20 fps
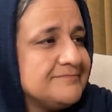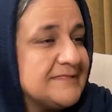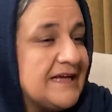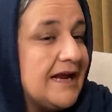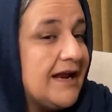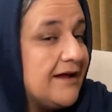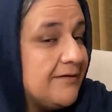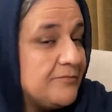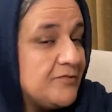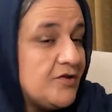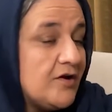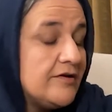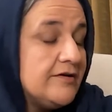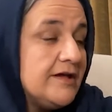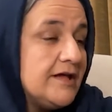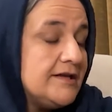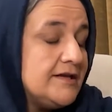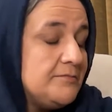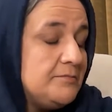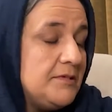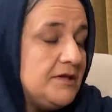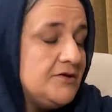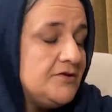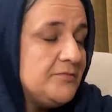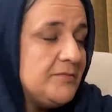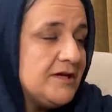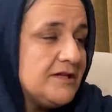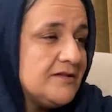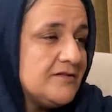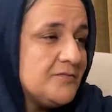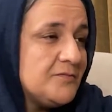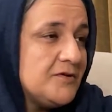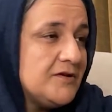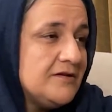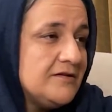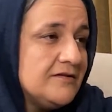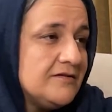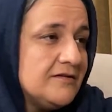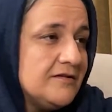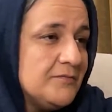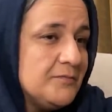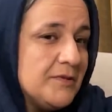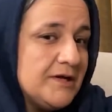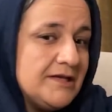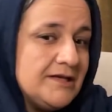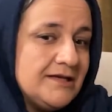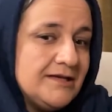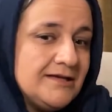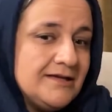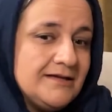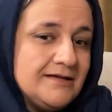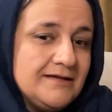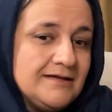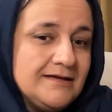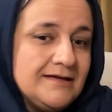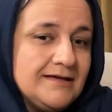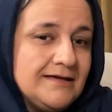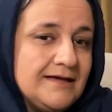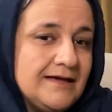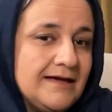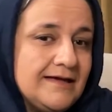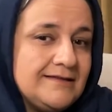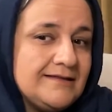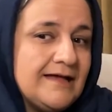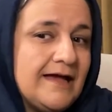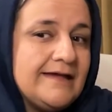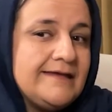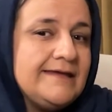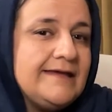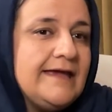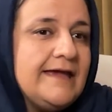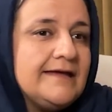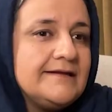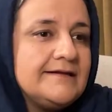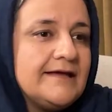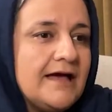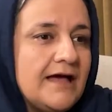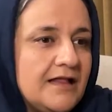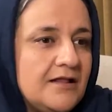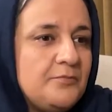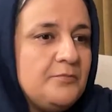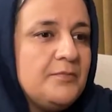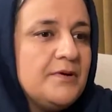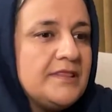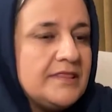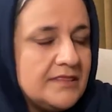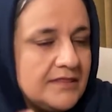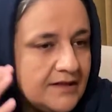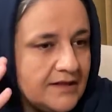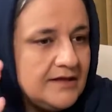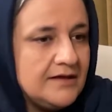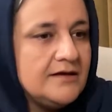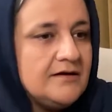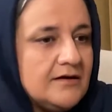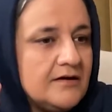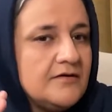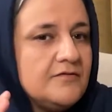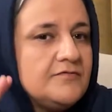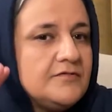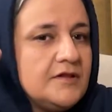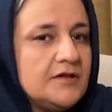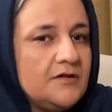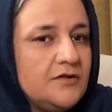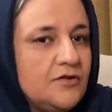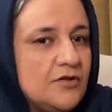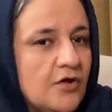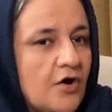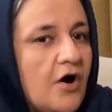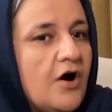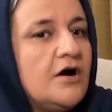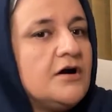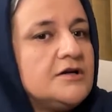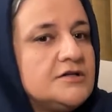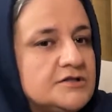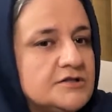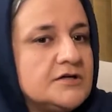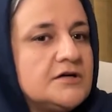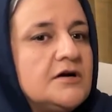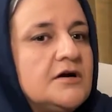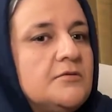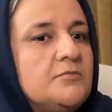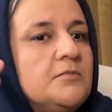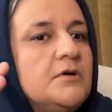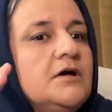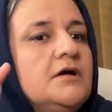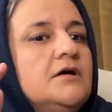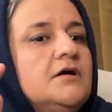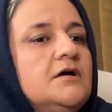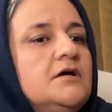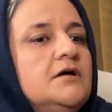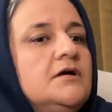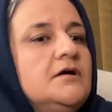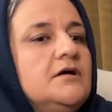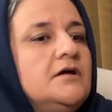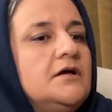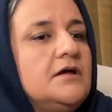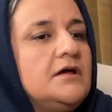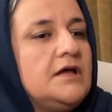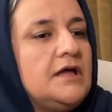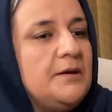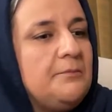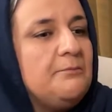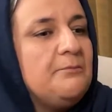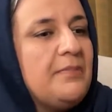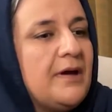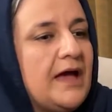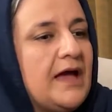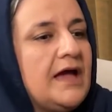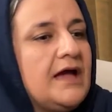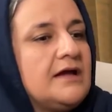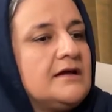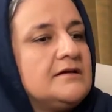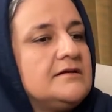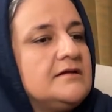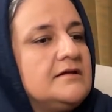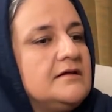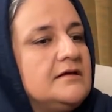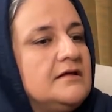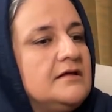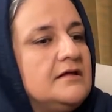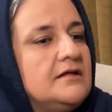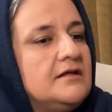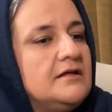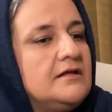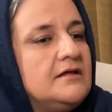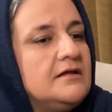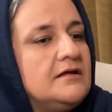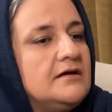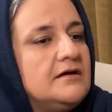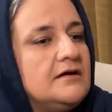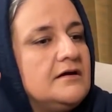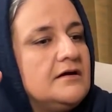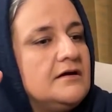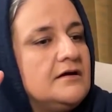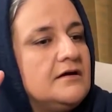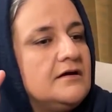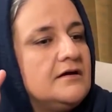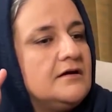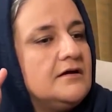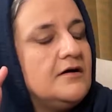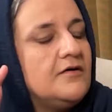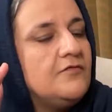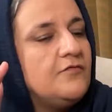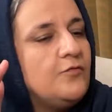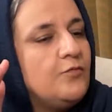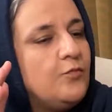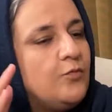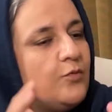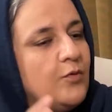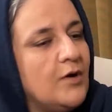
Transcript: I'm sorry, I didn't mean to make this political, but I can't help but think of the long-term impact of